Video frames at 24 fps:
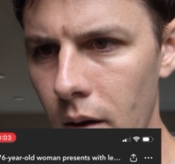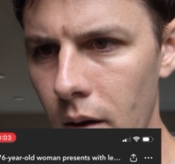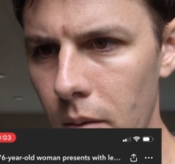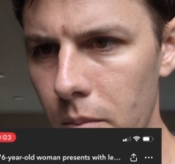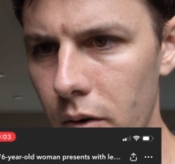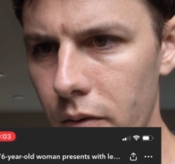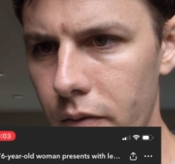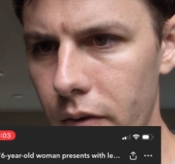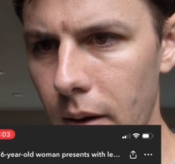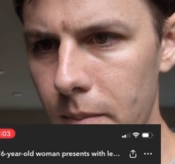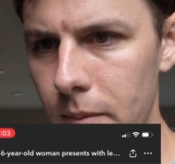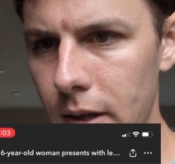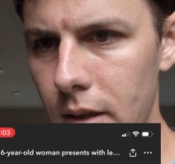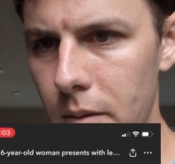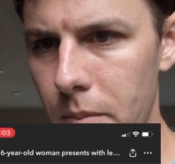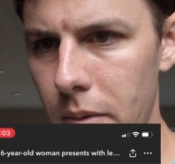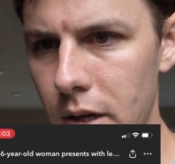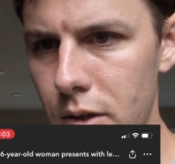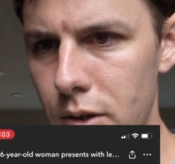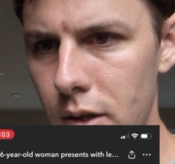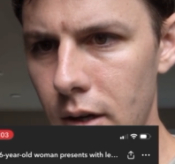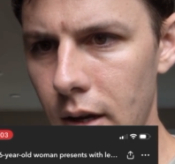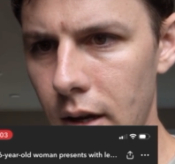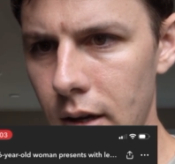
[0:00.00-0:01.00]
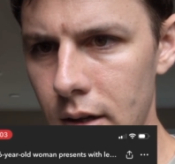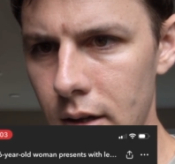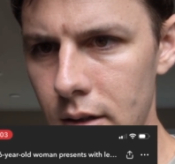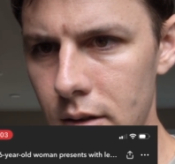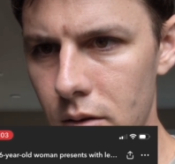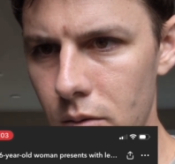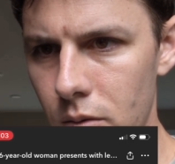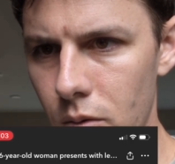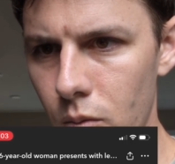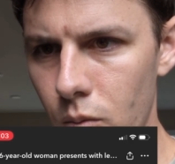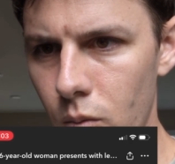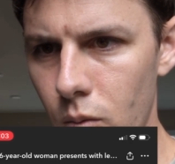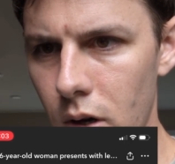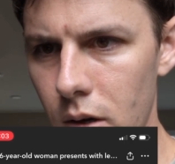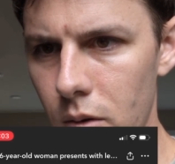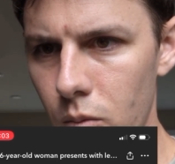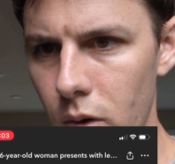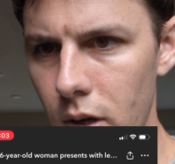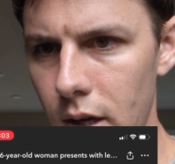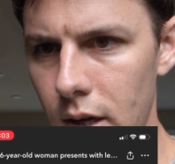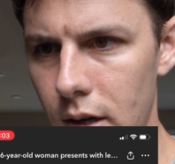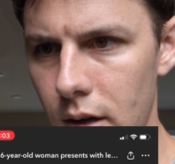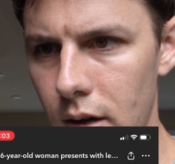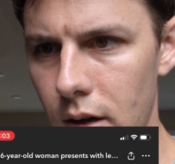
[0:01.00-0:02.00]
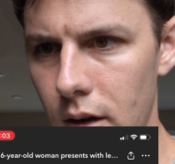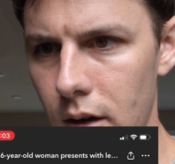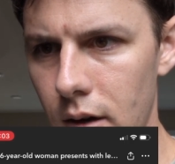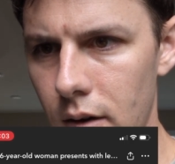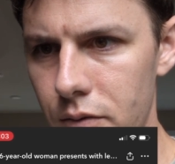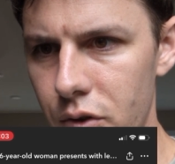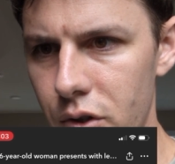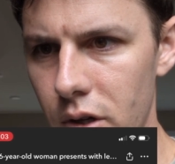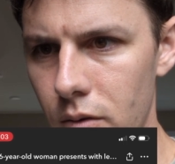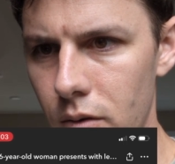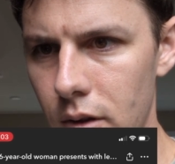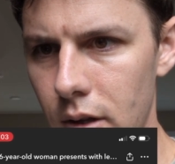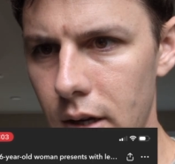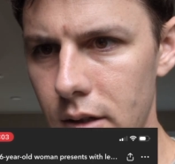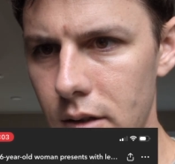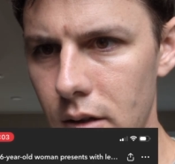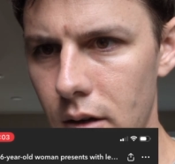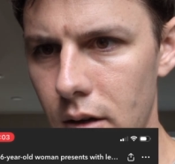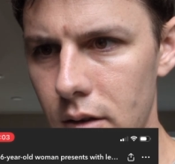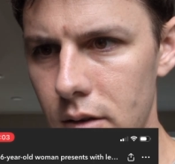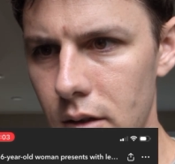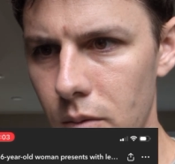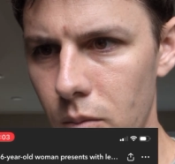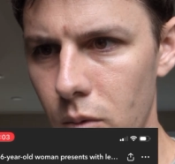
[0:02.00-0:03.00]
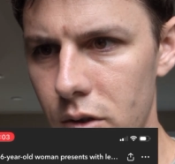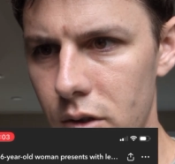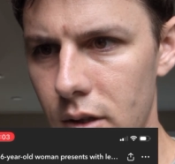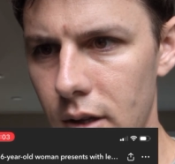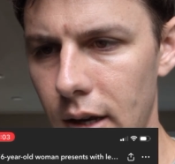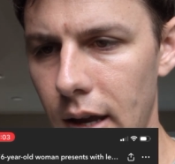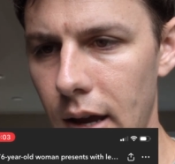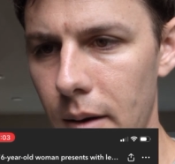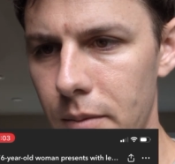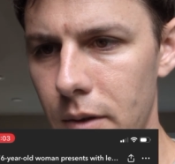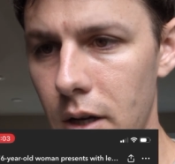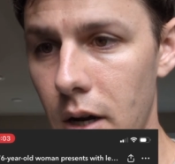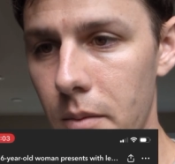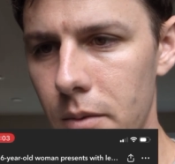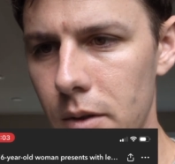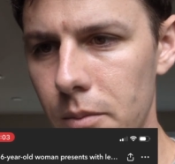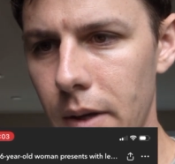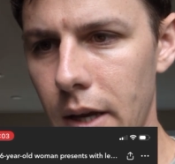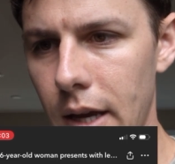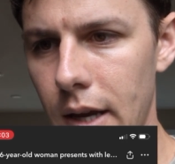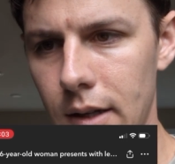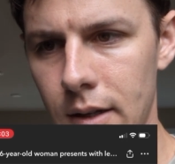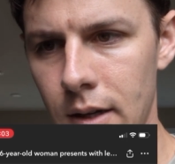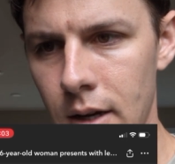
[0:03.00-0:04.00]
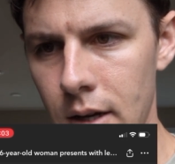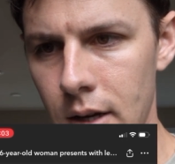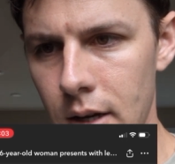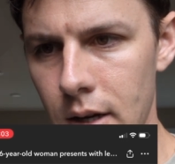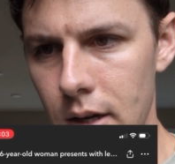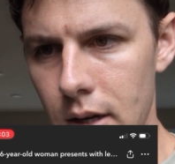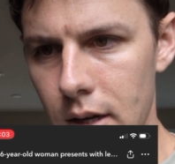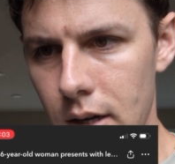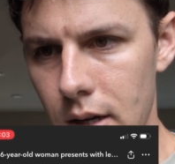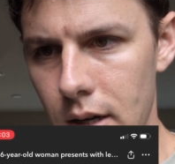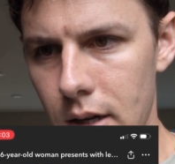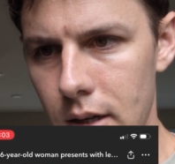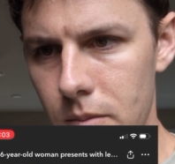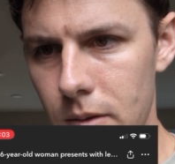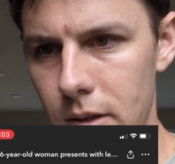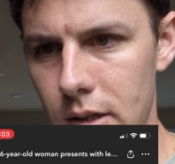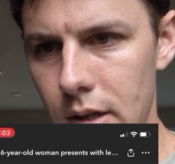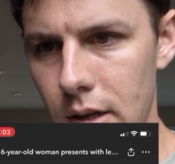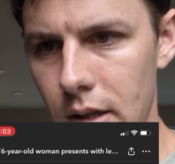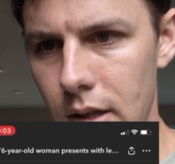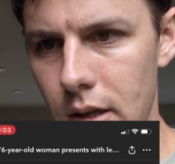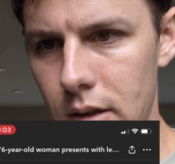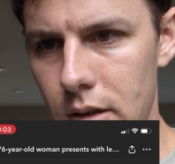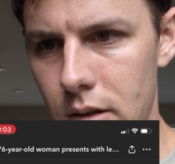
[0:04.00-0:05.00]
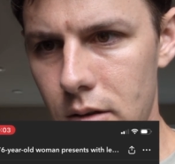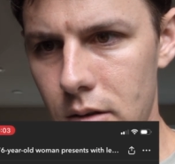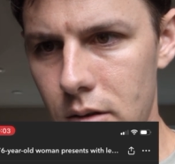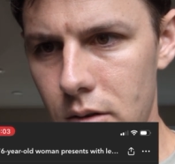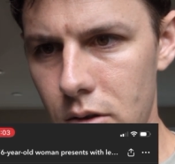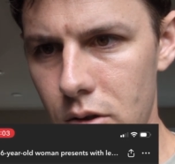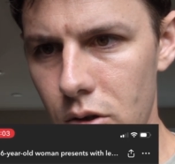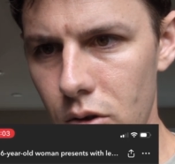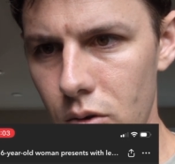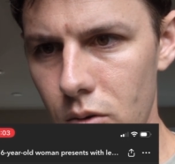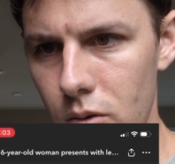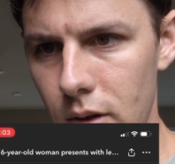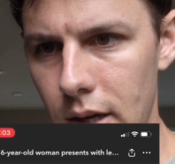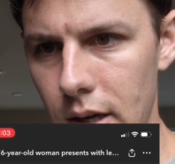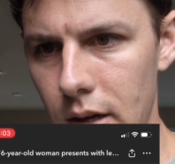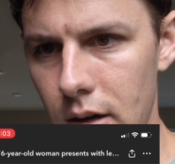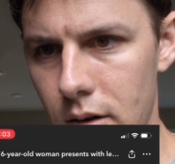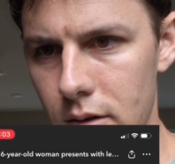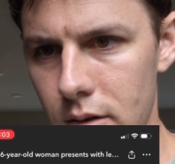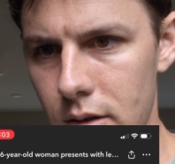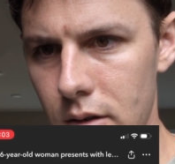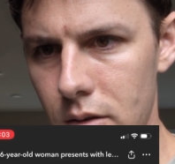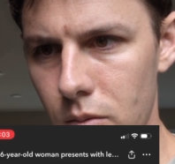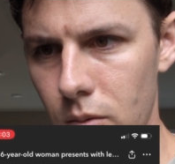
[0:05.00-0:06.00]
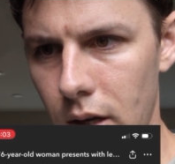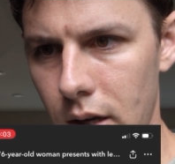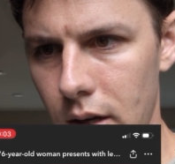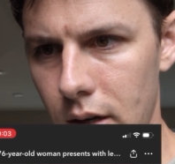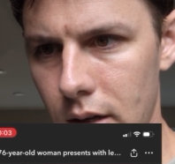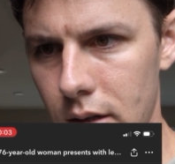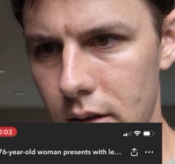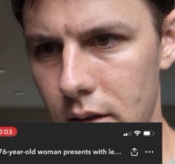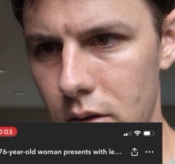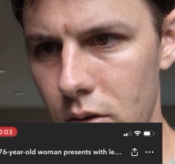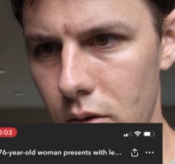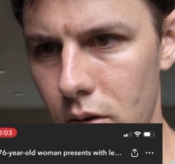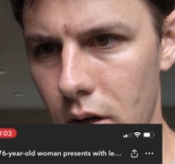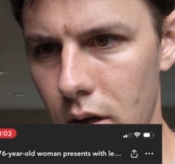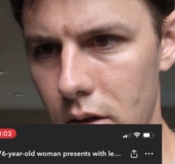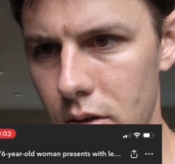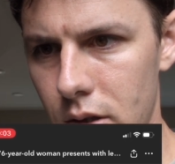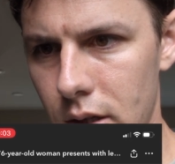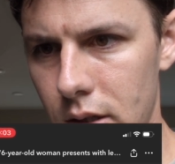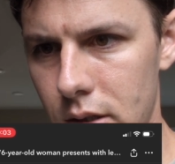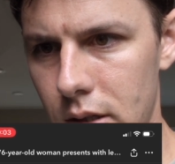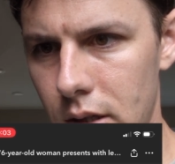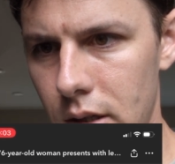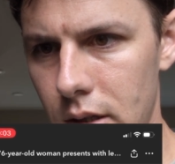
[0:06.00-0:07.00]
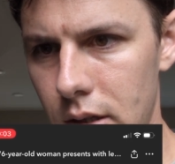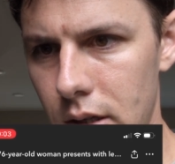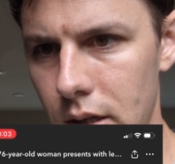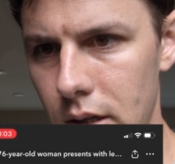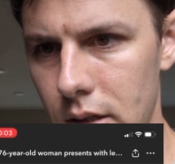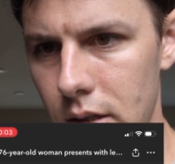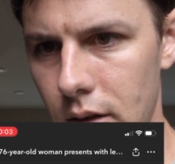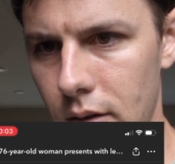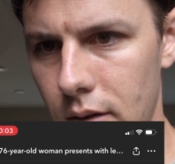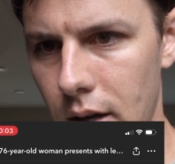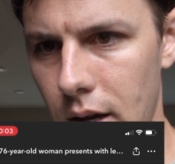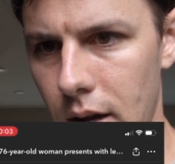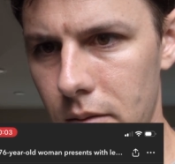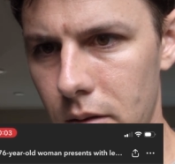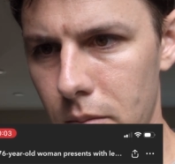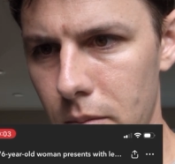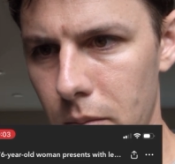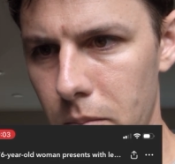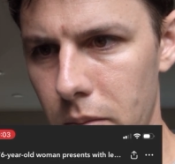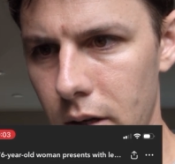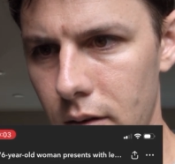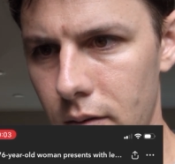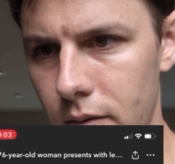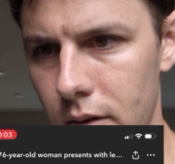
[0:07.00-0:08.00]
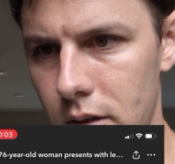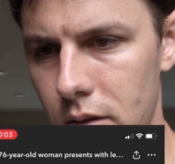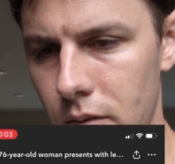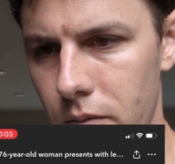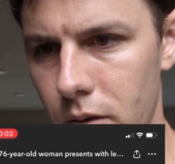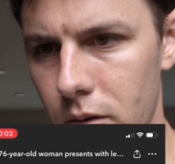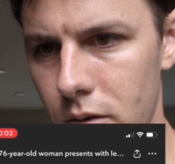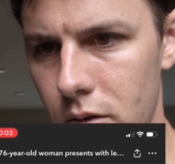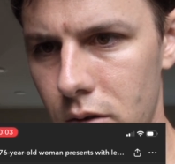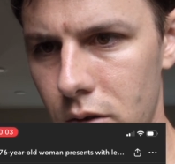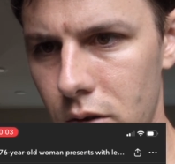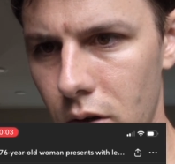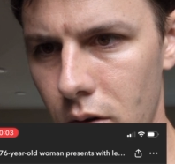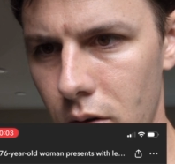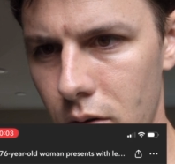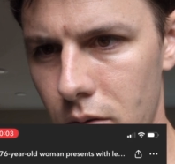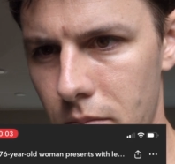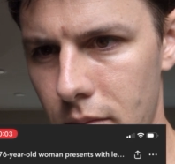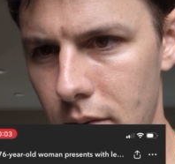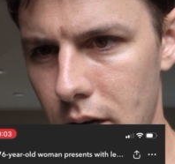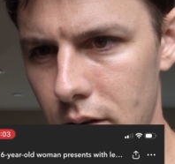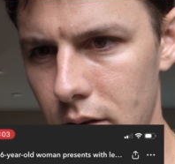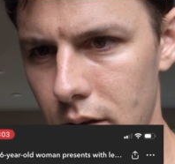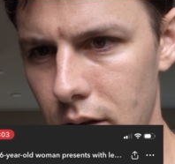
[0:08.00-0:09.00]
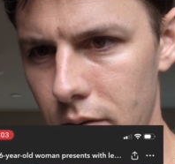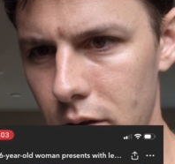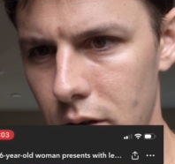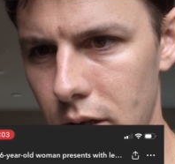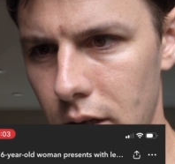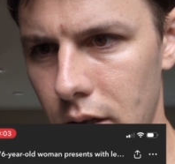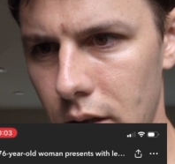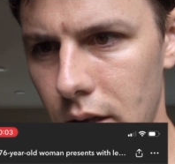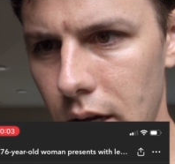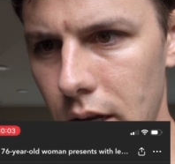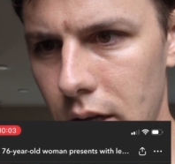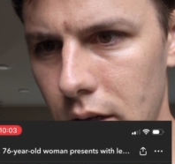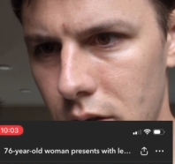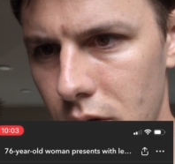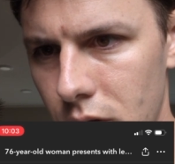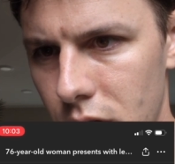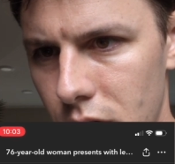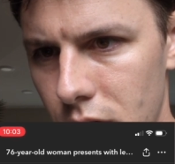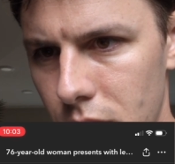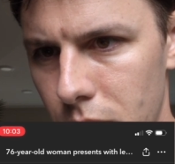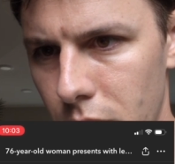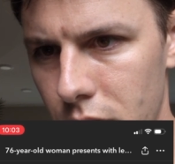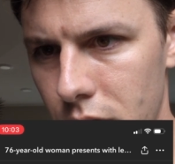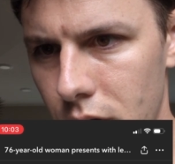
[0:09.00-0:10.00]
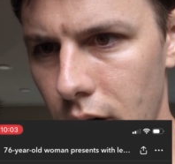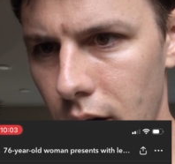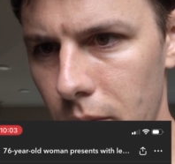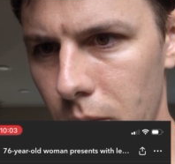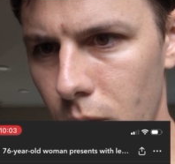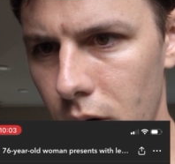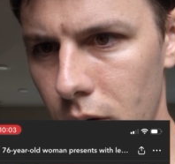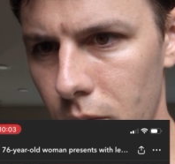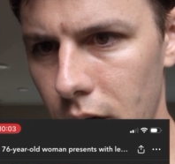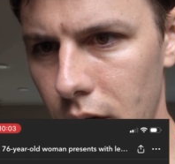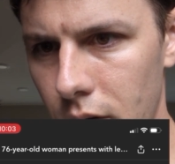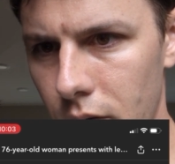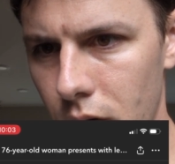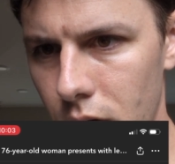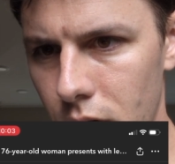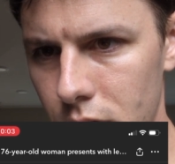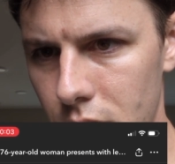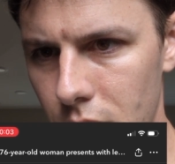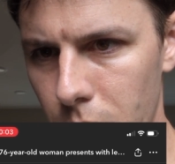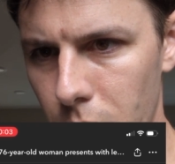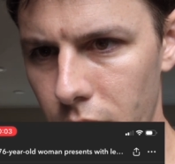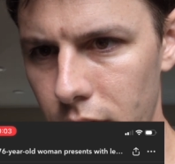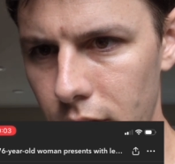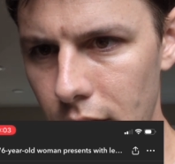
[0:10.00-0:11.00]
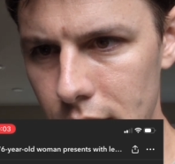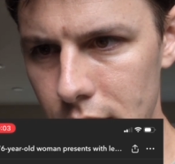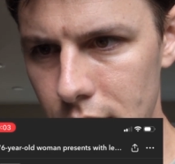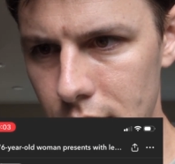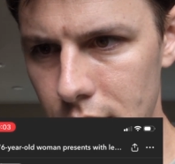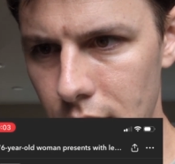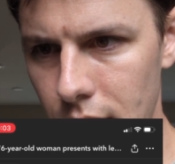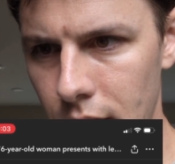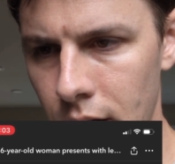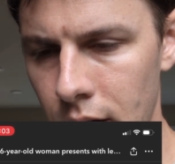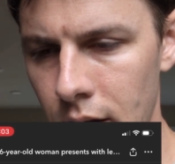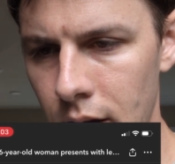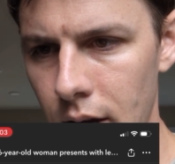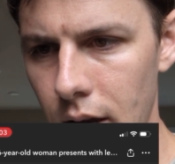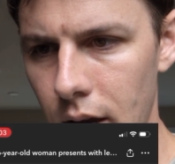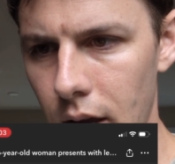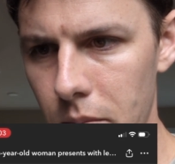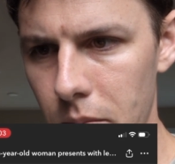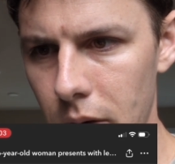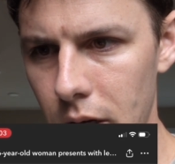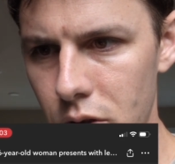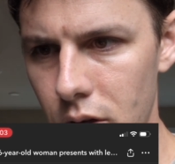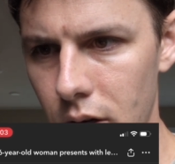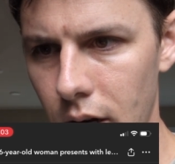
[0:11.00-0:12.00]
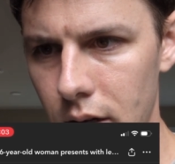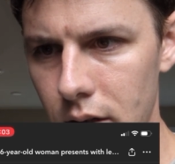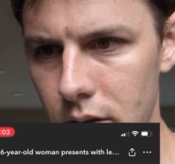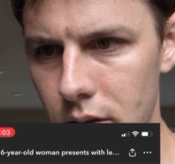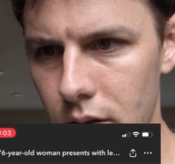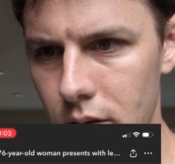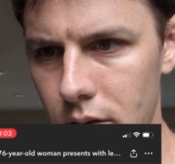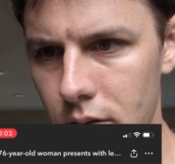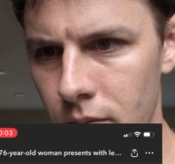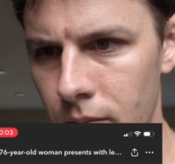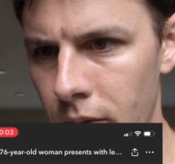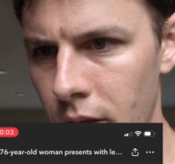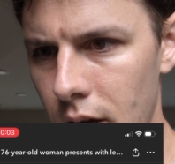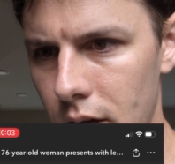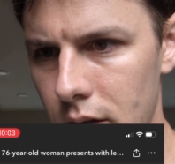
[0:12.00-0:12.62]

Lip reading: Per family, the patient has 1 week of generalized constant worsening abdominal pain, has been seen in the 2 ERs this week and had 2 contrast CTs of the abdomen and pelvis. The first showed mild diverticulitis, so she was prescribed 1 week of oral ciprofloxacin and metronidazole.